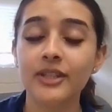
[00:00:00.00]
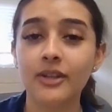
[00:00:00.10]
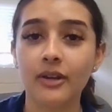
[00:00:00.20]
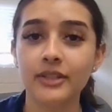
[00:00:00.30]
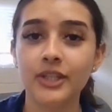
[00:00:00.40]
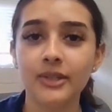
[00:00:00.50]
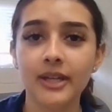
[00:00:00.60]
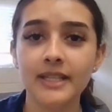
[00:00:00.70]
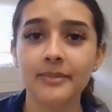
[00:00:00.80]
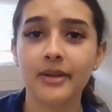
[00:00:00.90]
talk to you
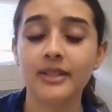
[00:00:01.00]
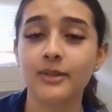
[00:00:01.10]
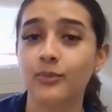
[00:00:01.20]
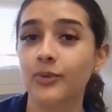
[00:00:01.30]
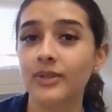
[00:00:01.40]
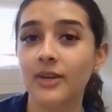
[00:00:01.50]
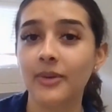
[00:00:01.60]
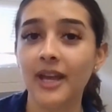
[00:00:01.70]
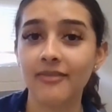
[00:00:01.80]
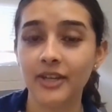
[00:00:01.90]
guys about some rules that we
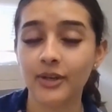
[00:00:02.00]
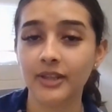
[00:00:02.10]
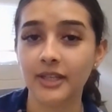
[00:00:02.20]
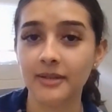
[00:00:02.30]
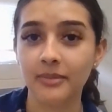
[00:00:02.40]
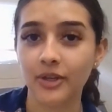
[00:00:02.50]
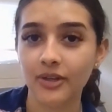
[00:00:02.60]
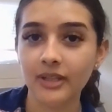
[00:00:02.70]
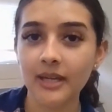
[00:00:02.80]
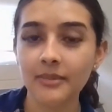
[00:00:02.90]
have here in the
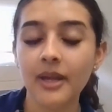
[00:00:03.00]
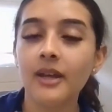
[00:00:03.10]
computer lab.